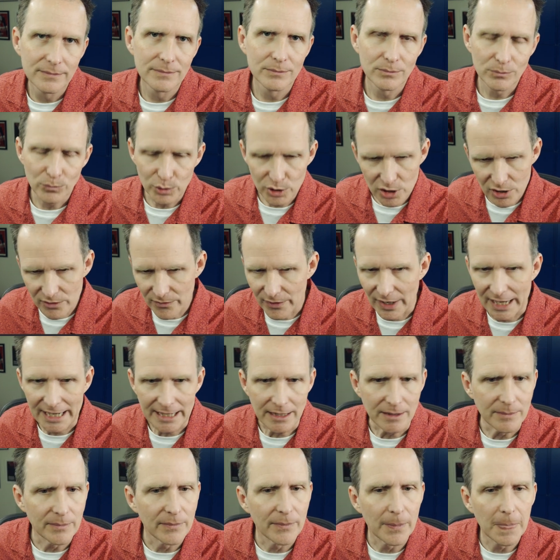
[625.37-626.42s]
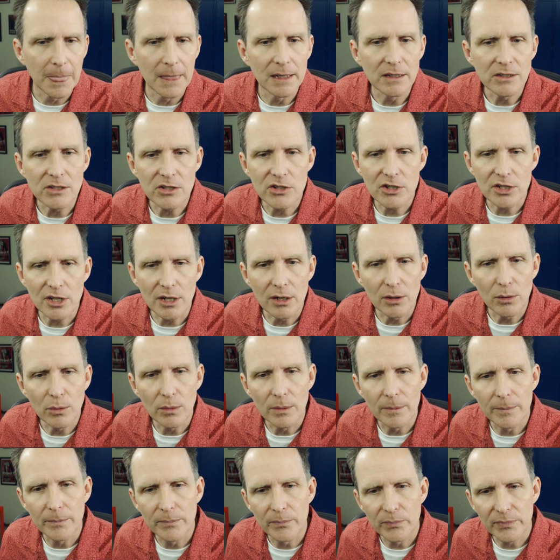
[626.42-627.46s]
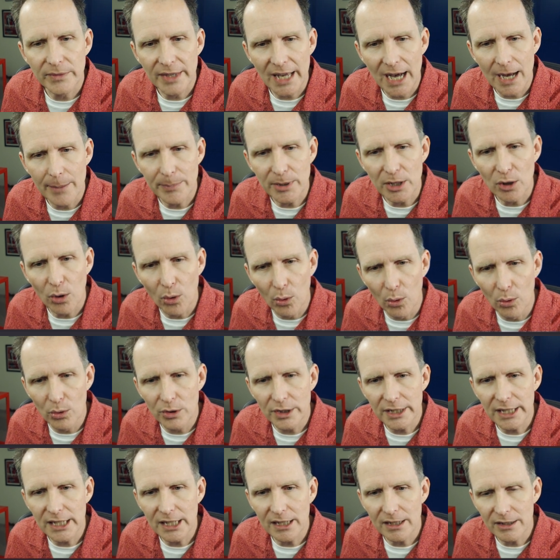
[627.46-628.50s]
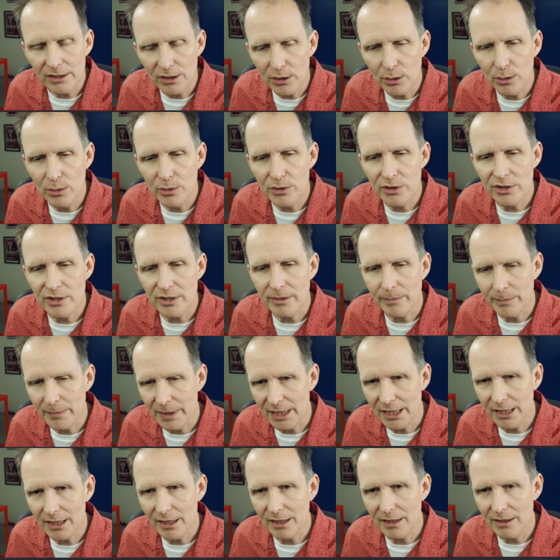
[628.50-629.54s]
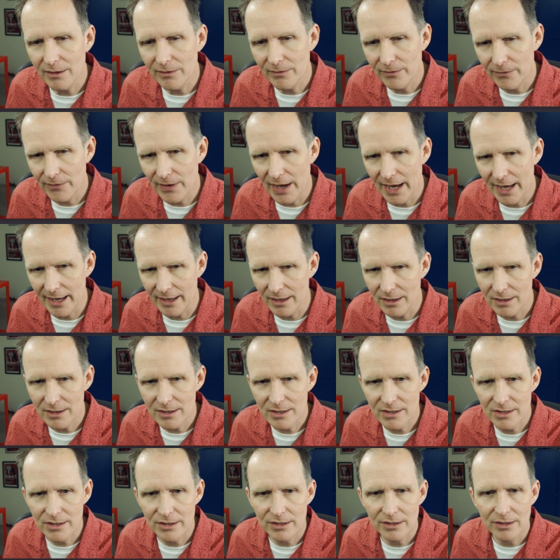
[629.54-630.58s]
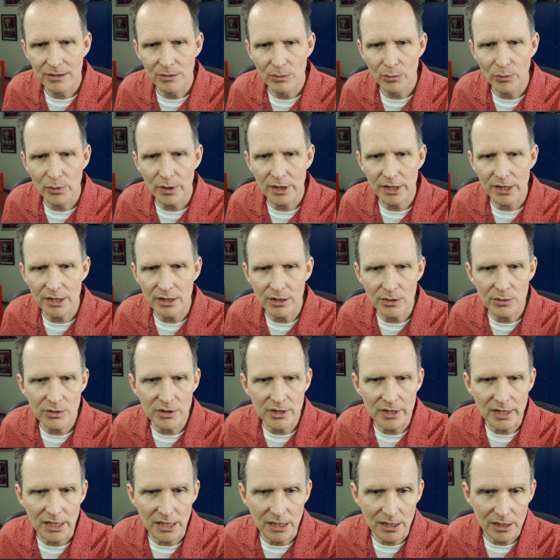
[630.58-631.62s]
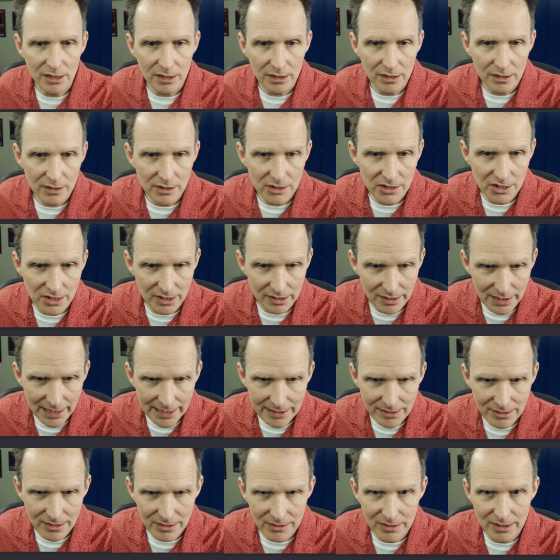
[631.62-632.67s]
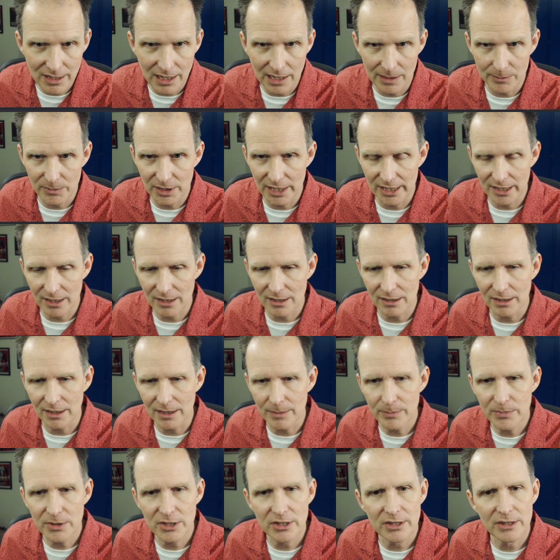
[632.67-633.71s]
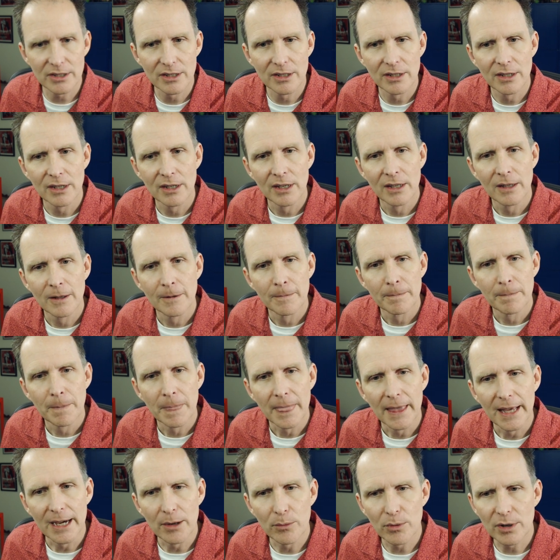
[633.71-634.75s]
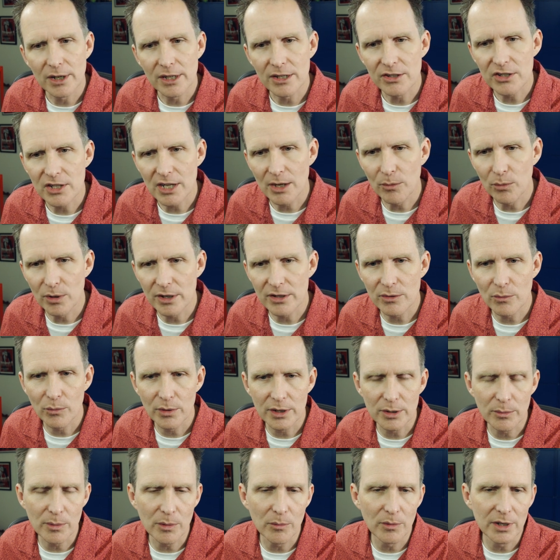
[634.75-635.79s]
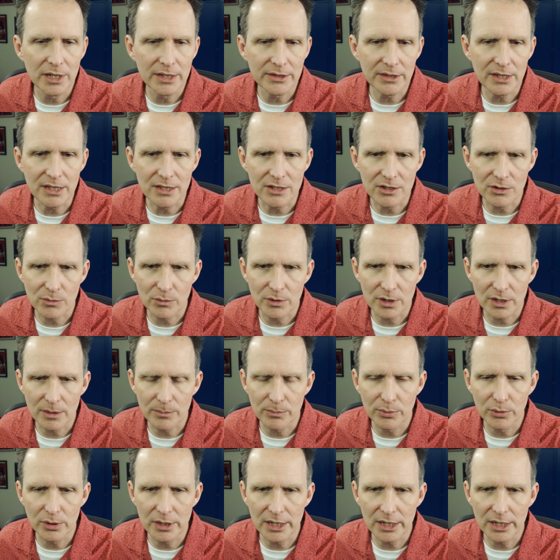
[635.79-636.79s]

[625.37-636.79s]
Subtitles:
which is fine. So copy only used media files. We're gonna use the selected timeline clips. And we're gonna say, where do we want these? We're gonna put